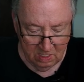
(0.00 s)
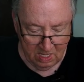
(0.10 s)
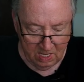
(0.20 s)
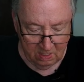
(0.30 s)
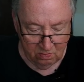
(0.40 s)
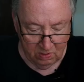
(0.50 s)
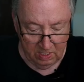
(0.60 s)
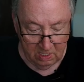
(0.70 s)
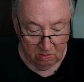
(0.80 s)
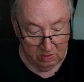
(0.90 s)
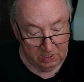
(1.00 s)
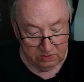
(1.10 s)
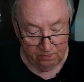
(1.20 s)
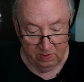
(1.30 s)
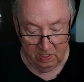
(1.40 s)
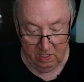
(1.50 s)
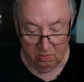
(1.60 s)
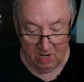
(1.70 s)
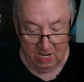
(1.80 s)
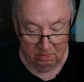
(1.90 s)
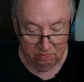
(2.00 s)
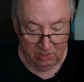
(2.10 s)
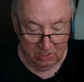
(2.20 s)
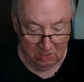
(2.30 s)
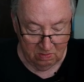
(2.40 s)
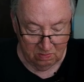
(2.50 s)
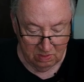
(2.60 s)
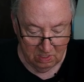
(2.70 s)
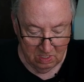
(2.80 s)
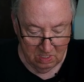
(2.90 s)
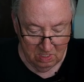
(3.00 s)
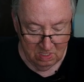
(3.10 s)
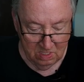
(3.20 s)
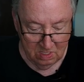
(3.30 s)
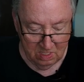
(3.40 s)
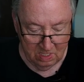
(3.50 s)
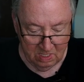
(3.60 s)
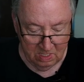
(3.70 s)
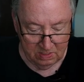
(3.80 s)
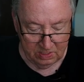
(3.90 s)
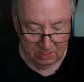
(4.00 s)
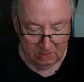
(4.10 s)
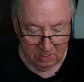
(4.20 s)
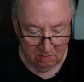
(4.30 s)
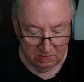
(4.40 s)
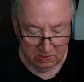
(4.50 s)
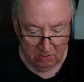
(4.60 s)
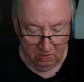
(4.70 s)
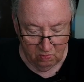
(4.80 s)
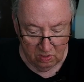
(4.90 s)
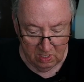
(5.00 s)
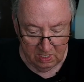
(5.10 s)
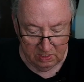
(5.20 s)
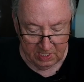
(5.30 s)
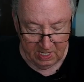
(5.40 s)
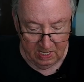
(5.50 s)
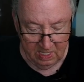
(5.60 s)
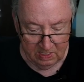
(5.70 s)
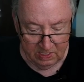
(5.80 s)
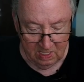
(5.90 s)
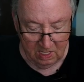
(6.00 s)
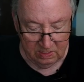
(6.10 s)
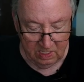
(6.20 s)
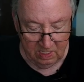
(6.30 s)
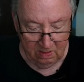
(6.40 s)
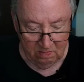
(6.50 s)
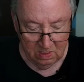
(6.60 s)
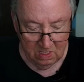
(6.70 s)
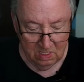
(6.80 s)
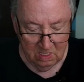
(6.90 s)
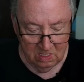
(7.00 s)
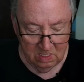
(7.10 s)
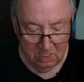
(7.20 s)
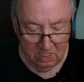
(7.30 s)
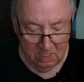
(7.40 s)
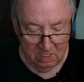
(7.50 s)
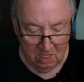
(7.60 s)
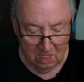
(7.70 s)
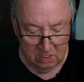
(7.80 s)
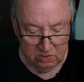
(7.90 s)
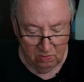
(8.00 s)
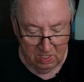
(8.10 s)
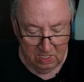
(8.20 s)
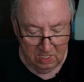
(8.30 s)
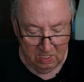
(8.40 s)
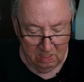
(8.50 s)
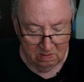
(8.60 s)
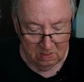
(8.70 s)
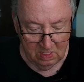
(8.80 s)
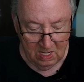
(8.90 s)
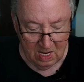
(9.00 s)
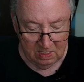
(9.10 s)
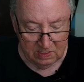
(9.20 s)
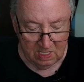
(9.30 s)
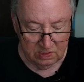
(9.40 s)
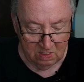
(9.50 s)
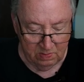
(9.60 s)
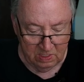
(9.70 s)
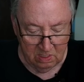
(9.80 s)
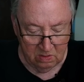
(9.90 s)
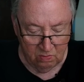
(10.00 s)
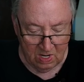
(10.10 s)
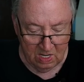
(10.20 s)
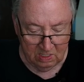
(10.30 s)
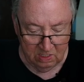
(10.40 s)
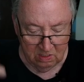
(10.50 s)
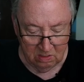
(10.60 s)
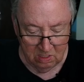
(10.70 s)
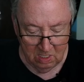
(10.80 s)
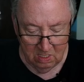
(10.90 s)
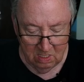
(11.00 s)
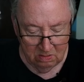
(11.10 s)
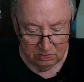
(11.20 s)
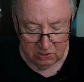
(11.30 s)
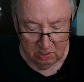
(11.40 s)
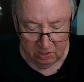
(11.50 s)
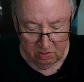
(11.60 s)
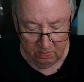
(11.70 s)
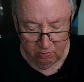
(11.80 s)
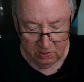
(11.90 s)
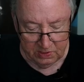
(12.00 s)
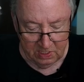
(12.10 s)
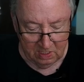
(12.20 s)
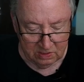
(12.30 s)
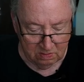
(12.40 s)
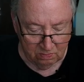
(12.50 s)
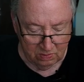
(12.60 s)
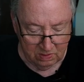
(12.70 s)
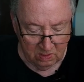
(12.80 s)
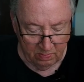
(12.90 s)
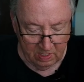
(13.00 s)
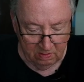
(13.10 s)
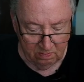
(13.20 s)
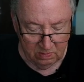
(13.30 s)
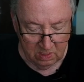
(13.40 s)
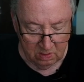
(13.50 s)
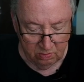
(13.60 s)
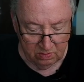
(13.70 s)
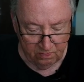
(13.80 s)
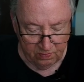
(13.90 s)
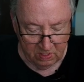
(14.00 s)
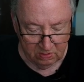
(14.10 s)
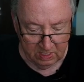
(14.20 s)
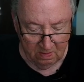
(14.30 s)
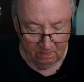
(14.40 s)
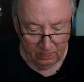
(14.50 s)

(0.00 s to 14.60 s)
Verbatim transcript: And what do you know? It's very quiet, you know. Uh, there was only one today at 1018 in Ojai Guys. That's up near Guayaquil. There's only 3.6, so nobody, you know, would have felt it.